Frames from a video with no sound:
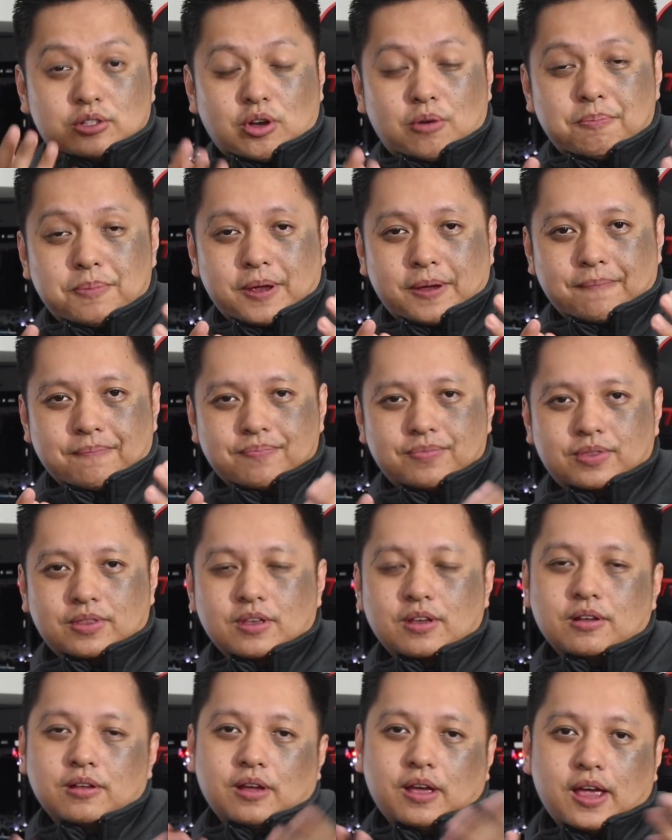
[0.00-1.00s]
topic.
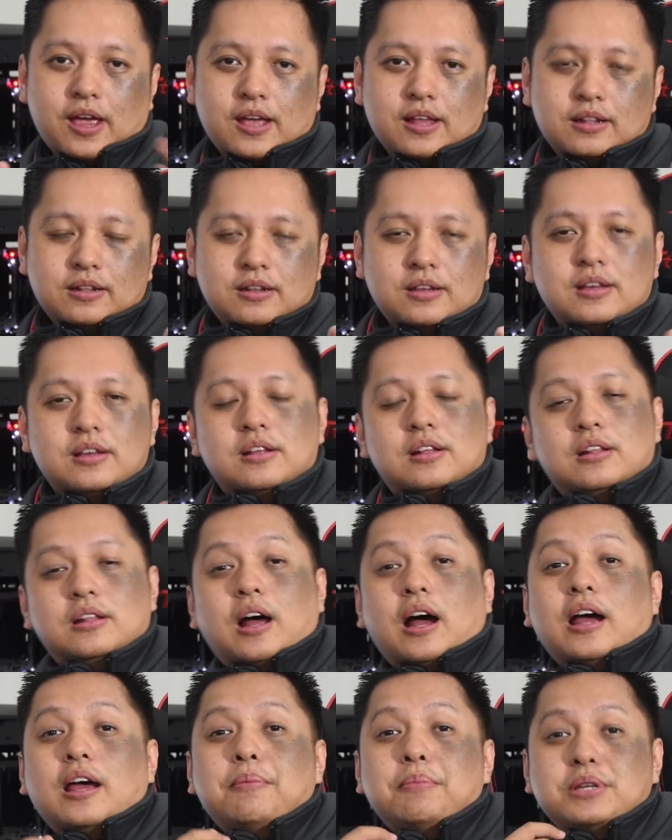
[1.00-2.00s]
And
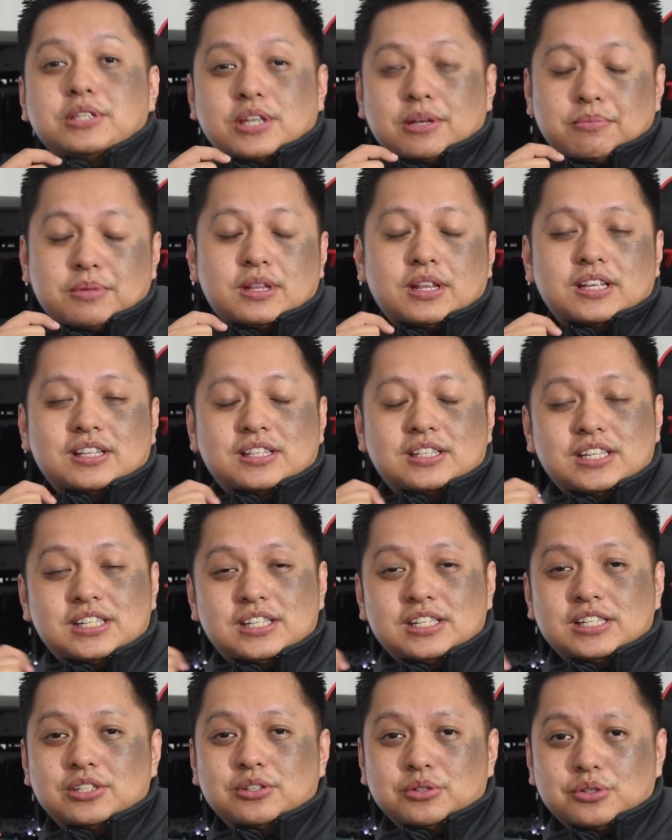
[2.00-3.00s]
I must admit that
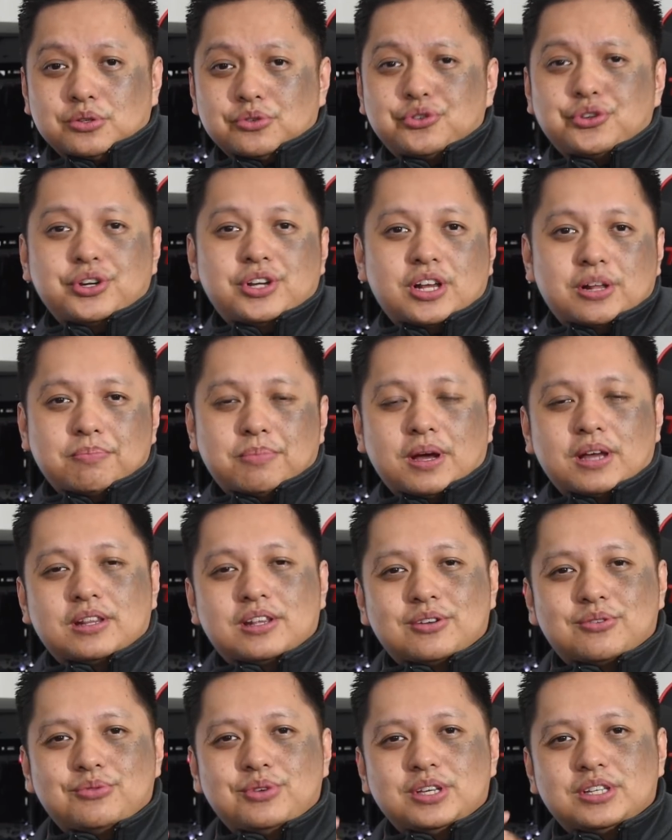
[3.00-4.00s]
this is also triggered by
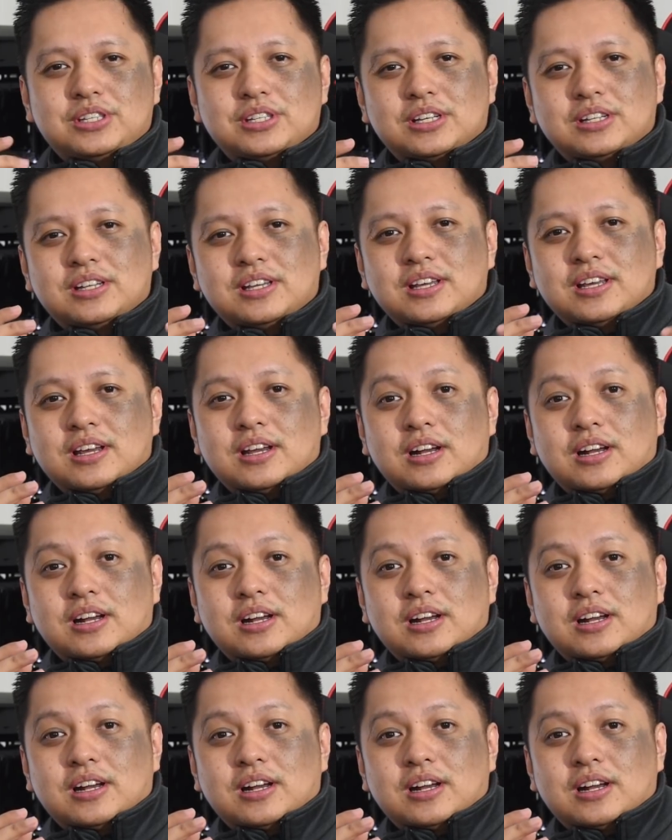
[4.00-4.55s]
the recent